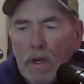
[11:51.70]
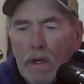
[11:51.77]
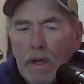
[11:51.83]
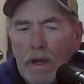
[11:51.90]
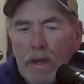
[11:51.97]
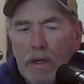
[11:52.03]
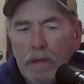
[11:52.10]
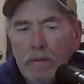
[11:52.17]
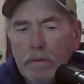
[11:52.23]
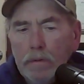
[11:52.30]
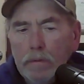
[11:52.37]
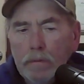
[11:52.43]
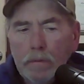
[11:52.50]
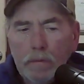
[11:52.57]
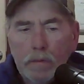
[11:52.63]
And
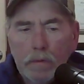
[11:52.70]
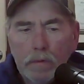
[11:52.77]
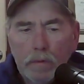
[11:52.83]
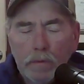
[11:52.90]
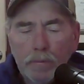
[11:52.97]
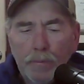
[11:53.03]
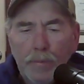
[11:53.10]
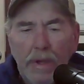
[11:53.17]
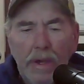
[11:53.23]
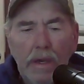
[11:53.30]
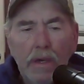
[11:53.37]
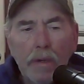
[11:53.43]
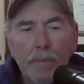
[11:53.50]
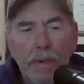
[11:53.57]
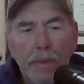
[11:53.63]
being
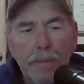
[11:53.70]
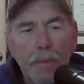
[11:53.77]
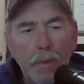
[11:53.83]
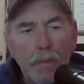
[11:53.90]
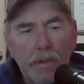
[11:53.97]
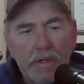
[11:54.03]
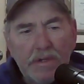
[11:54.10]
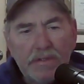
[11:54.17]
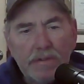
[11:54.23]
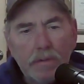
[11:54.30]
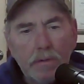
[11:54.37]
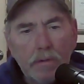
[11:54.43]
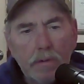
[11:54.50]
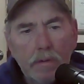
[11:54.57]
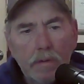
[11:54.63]
a people pleaser